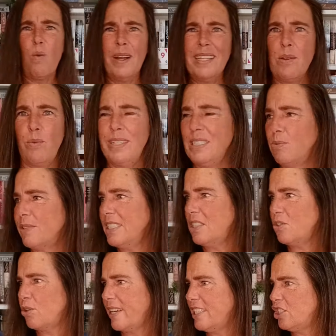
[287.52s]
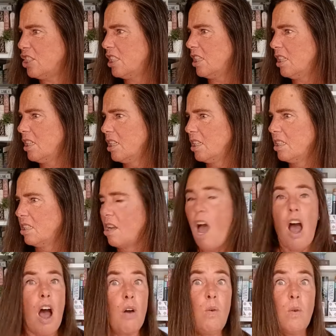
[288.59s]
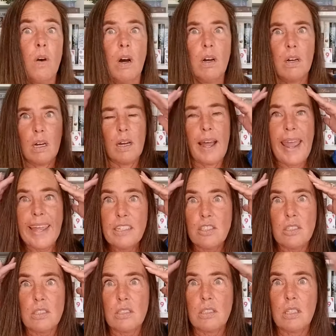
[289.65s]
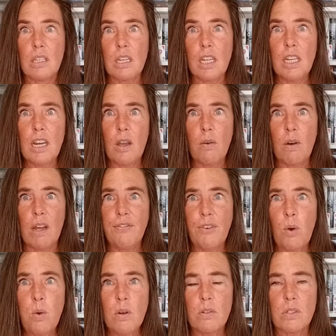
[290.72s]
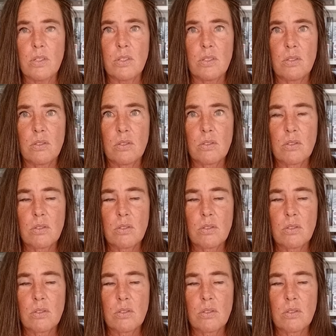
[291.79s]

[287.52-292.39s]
What's restoration? Oh, and, you know, of course,